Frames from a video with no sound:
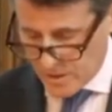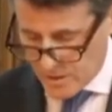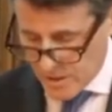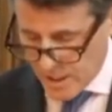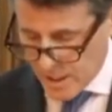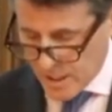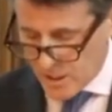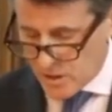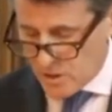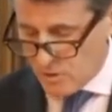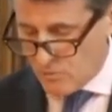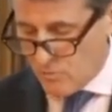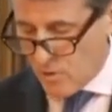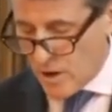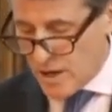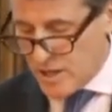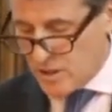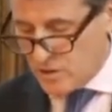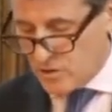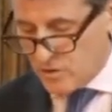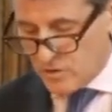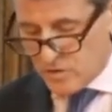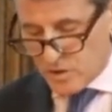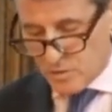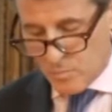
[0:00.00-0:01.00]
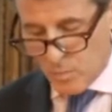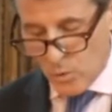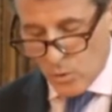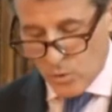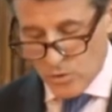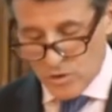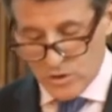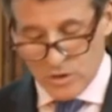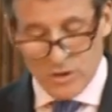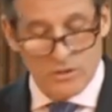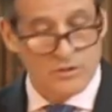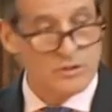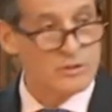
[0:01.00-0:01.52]
takes a range of
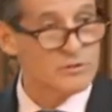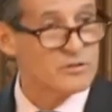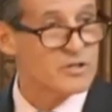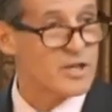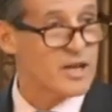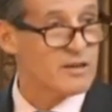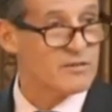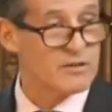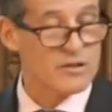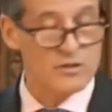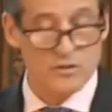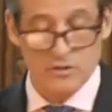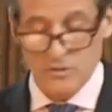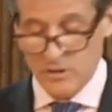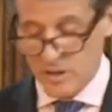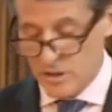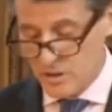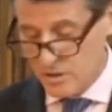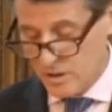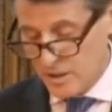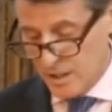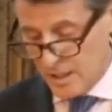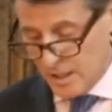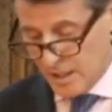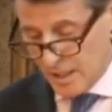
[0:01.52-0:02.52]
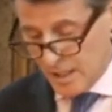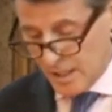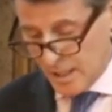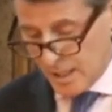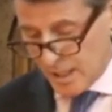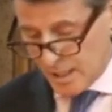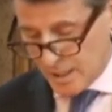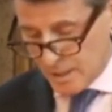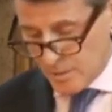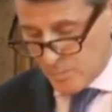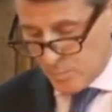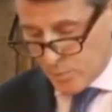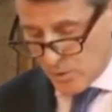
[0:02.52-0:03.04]
sports to new territories
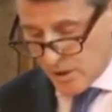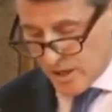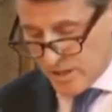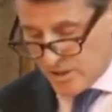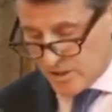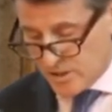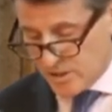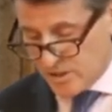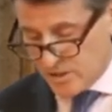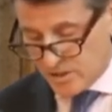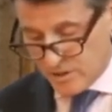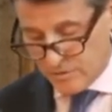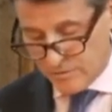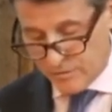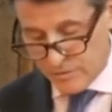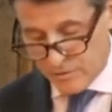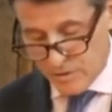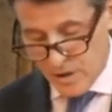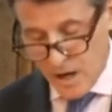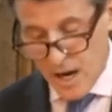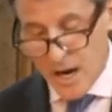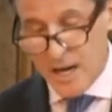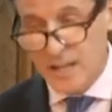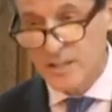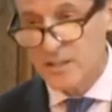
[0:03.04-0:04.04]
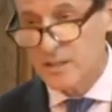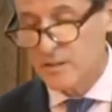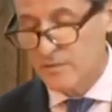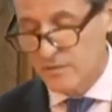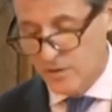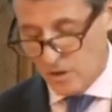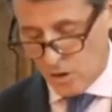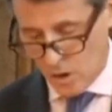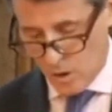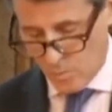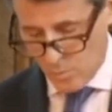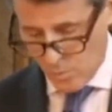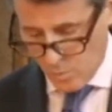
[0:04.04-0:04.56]
and embraces the variety of the
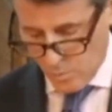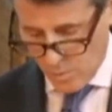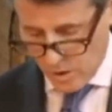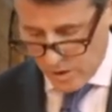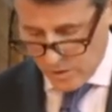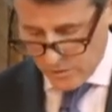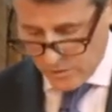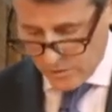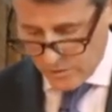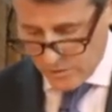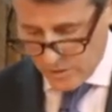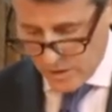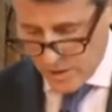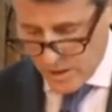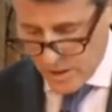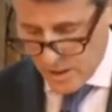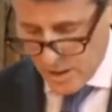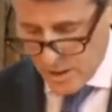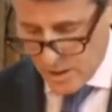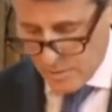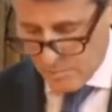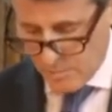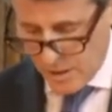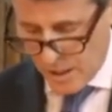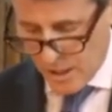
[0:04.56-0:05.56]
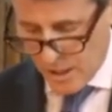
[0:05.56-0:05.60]
Commonwealth by